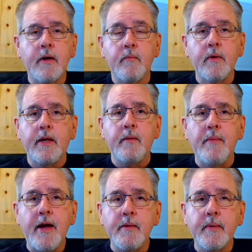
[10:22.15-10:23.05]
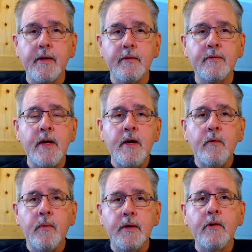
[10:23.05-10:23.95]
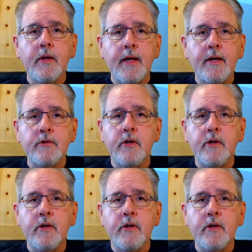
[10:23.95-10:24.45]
It really didn't matter because OneNote allows